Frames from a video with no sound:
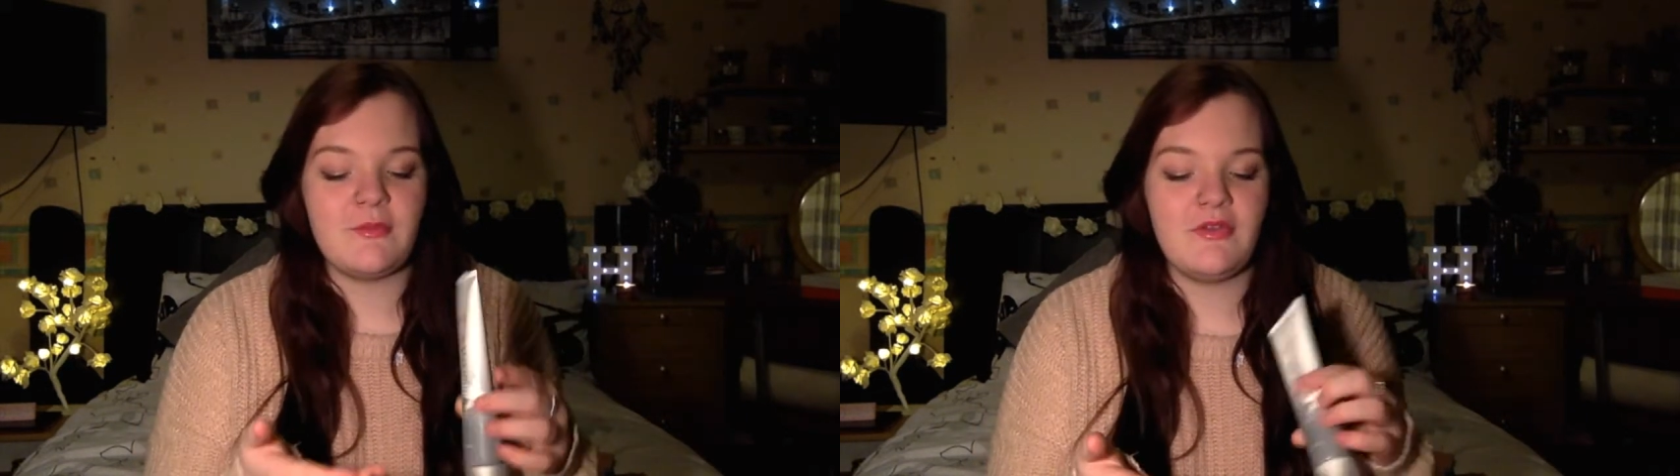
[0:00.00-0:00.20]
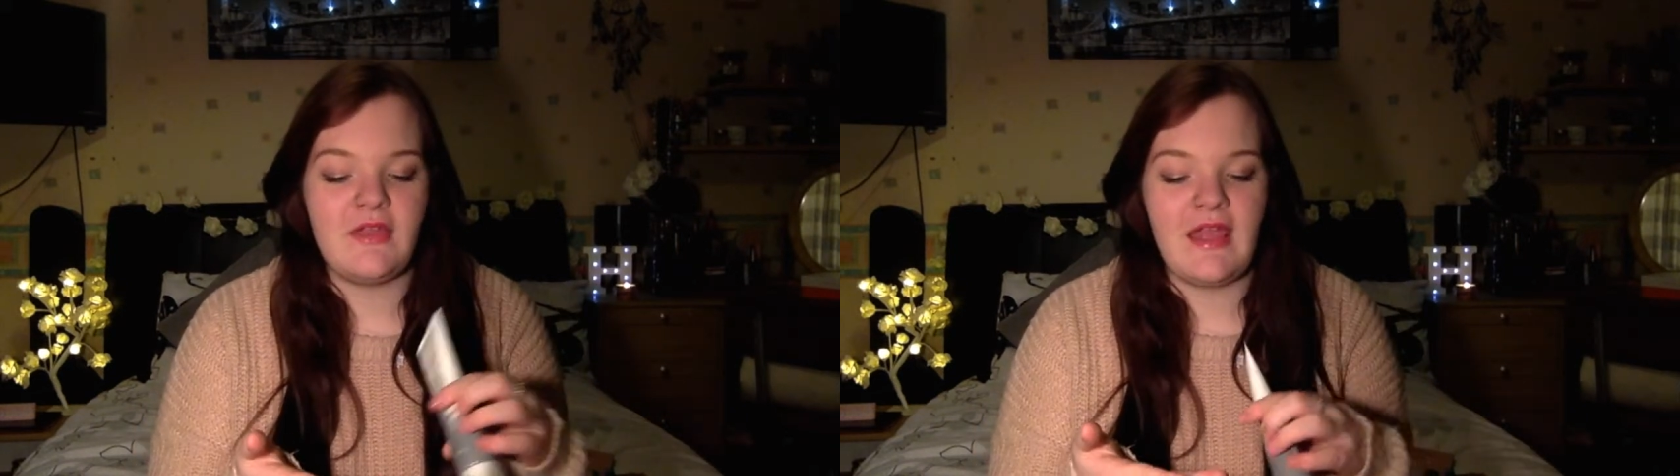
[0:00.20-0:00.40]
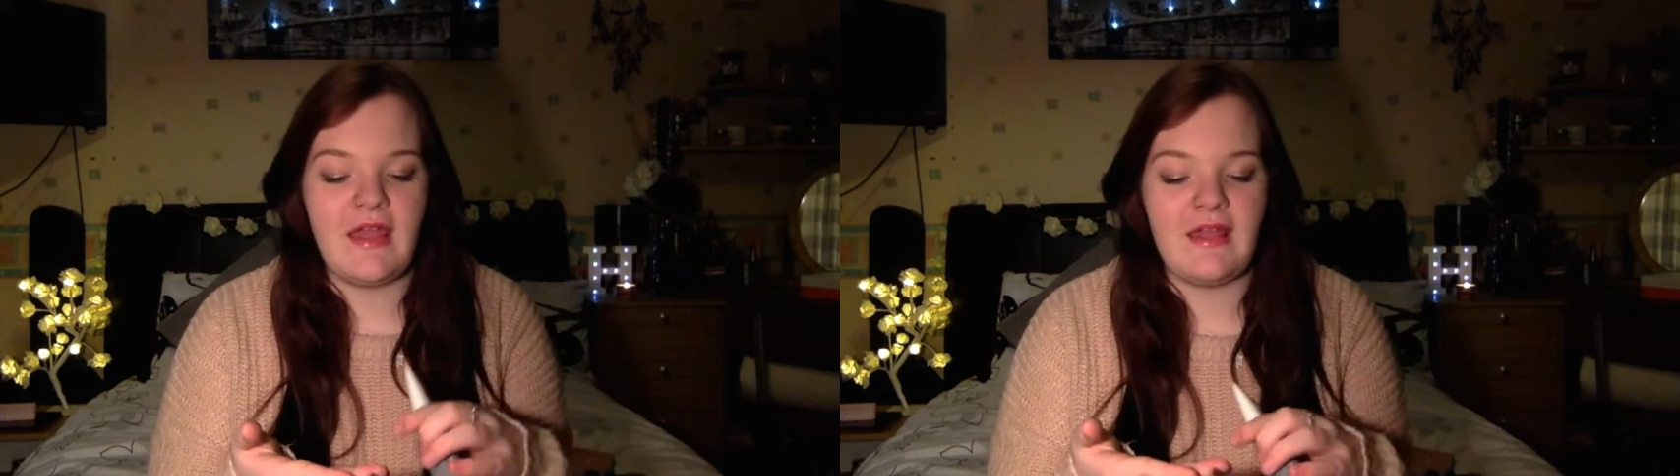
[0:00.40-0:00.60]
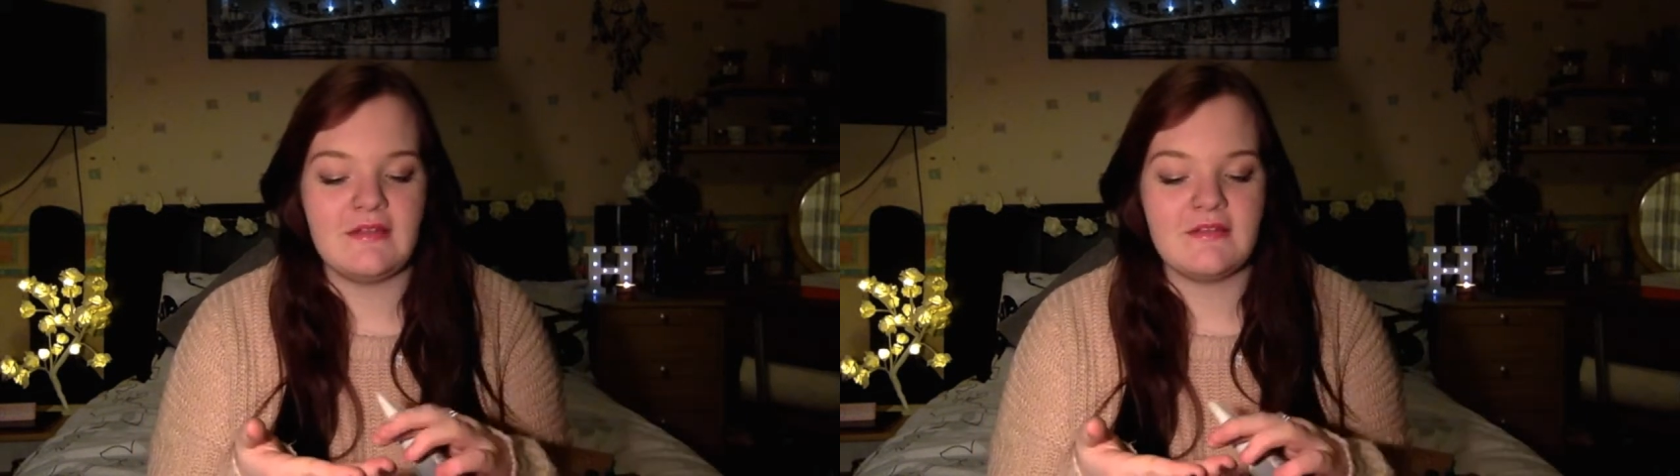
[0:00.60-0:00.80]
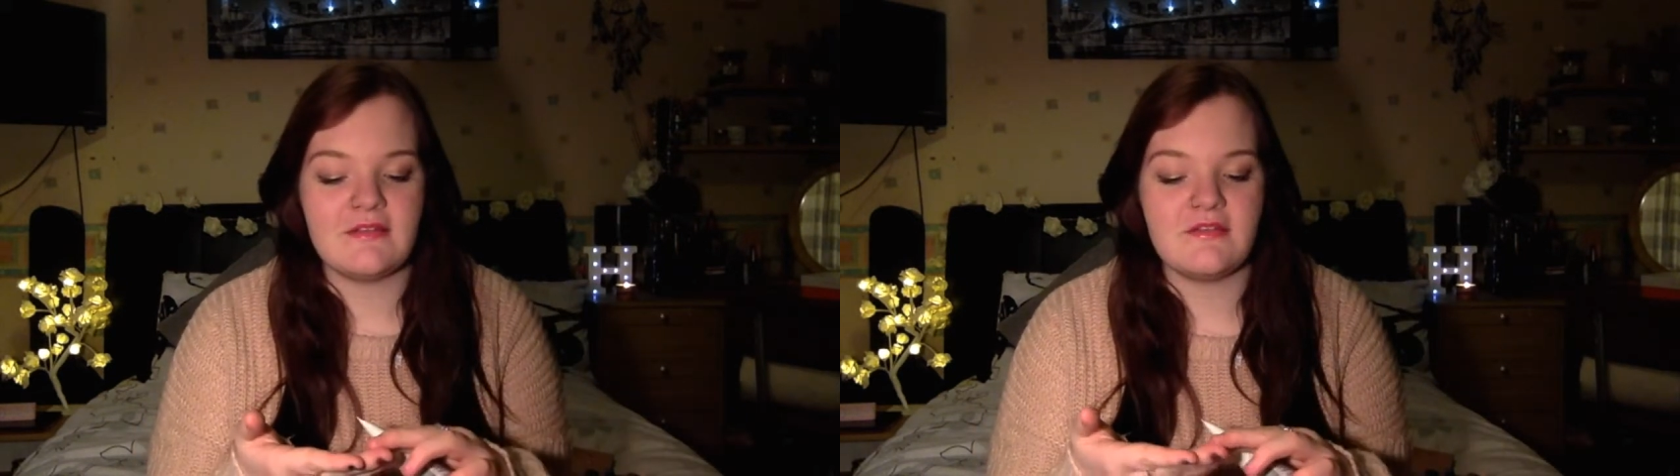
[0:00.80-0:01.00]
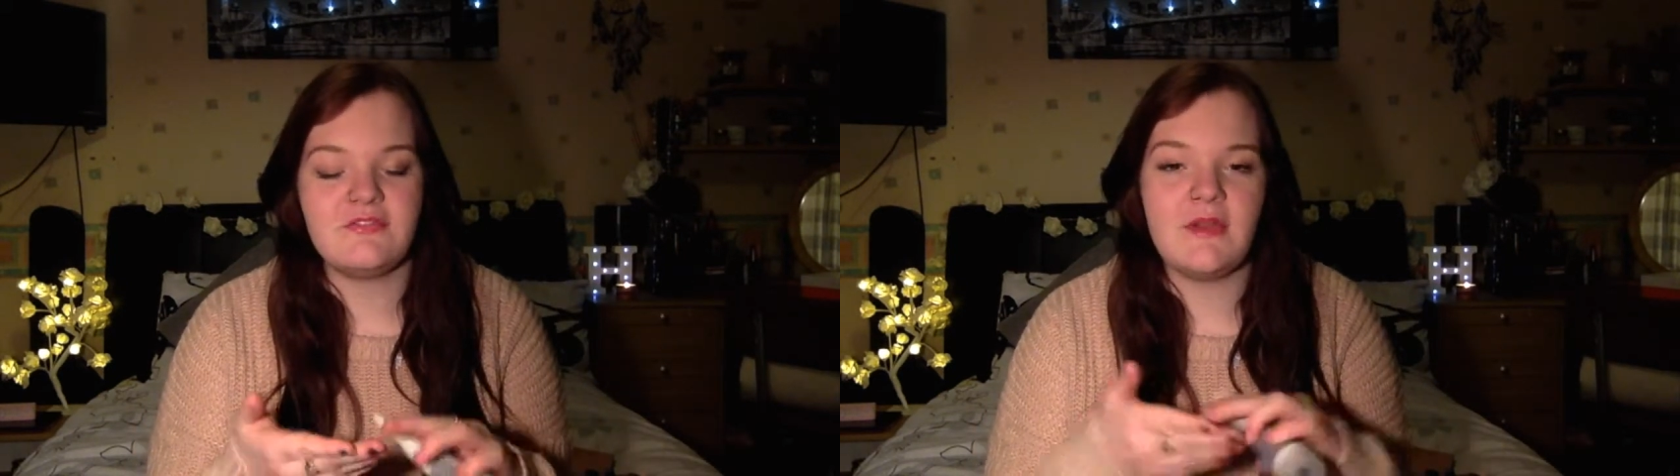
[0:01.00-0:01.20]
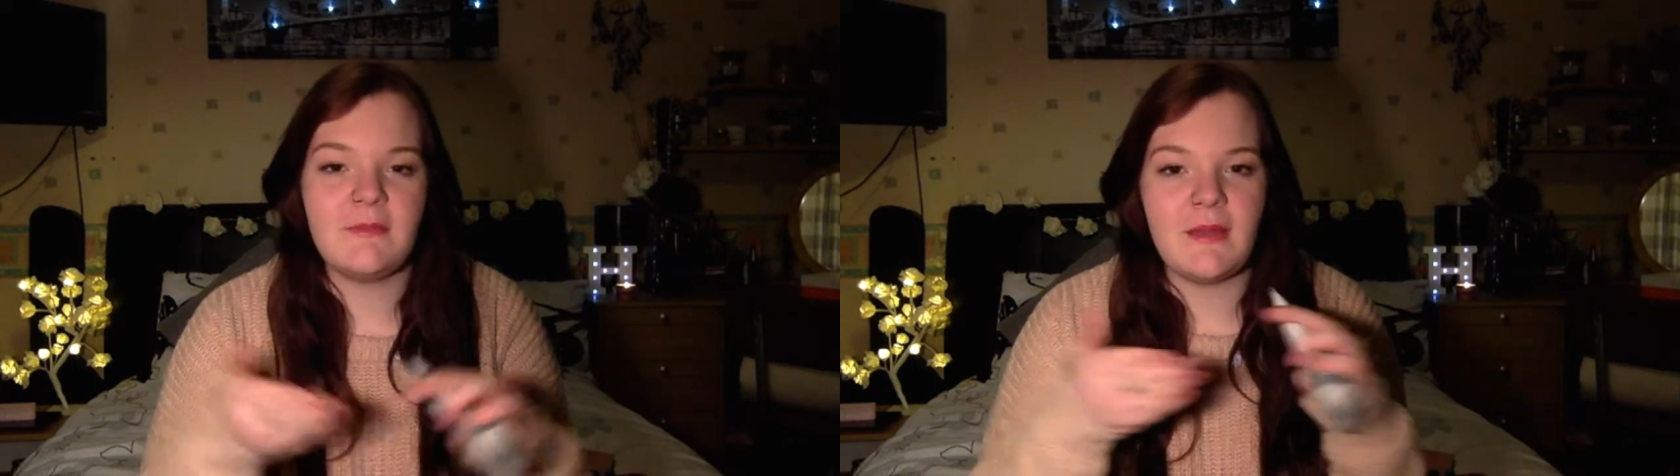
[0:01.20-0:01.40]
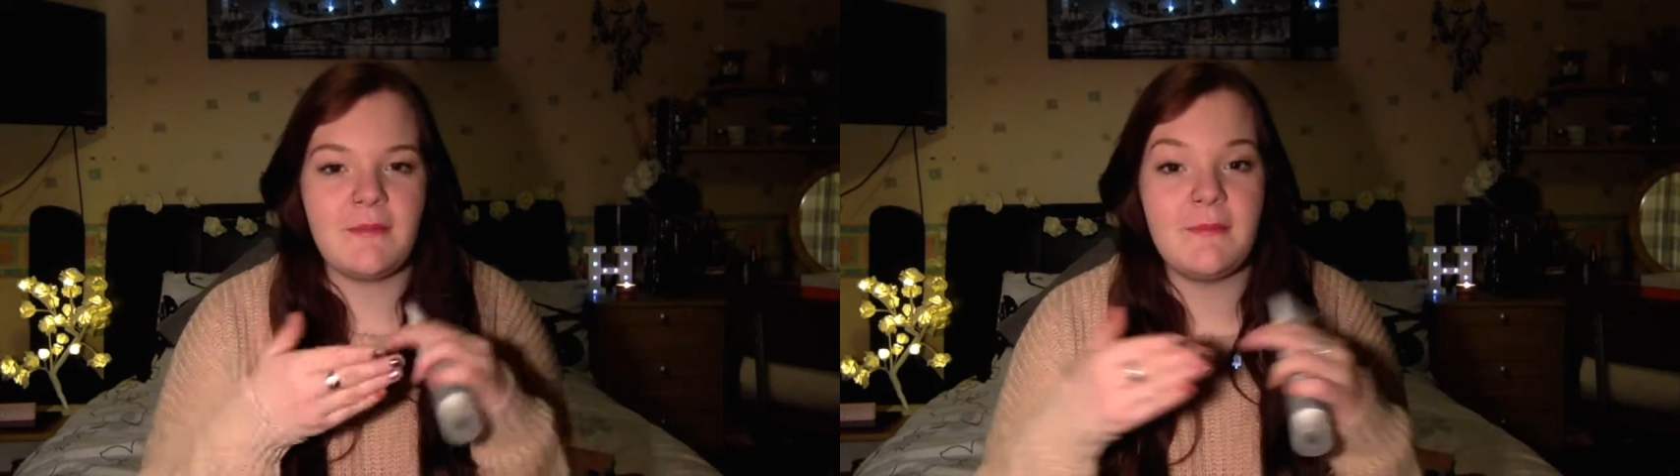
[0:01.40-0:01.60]
on your hand,
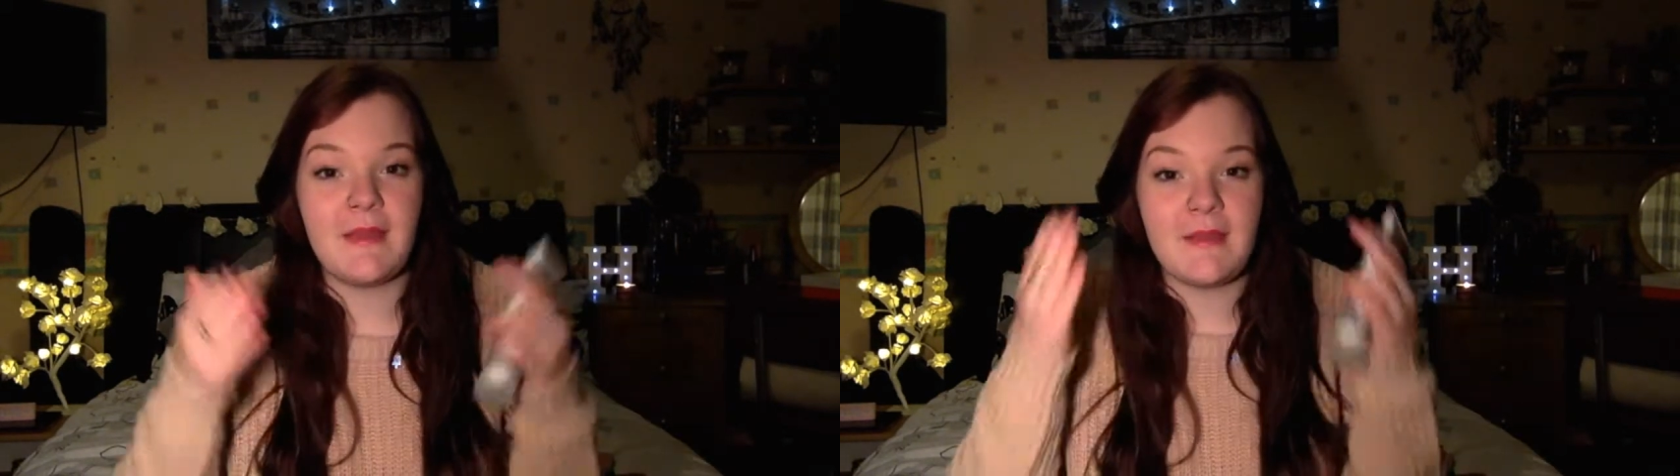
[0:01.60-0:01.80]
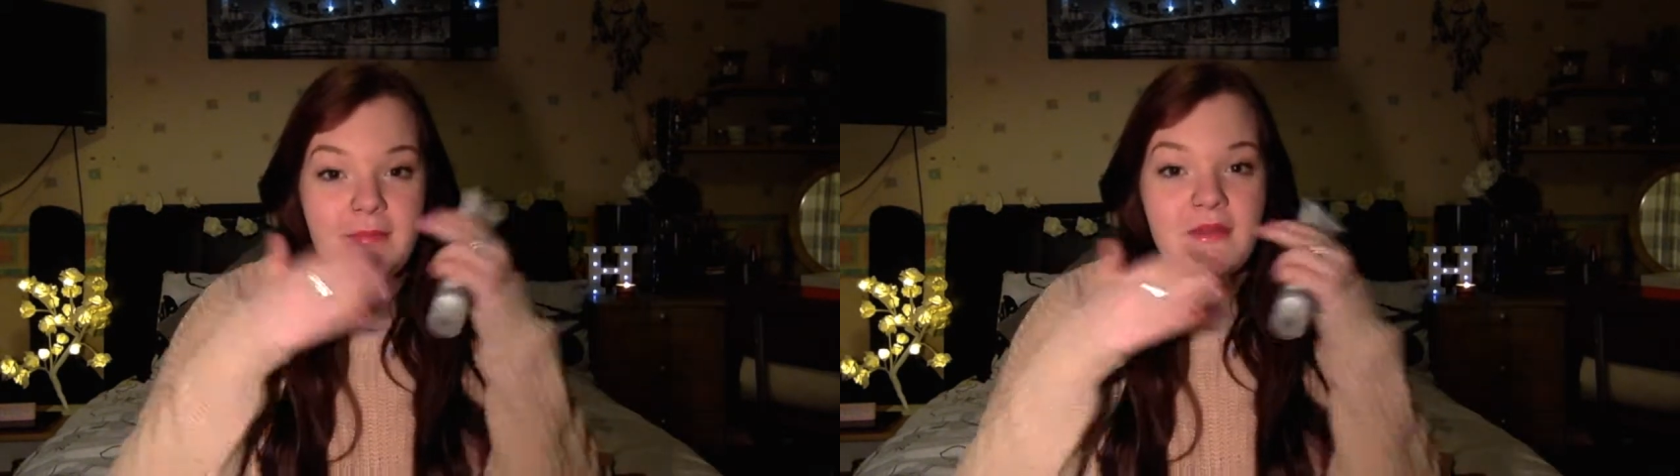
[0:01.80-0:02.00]
foam it up a bit,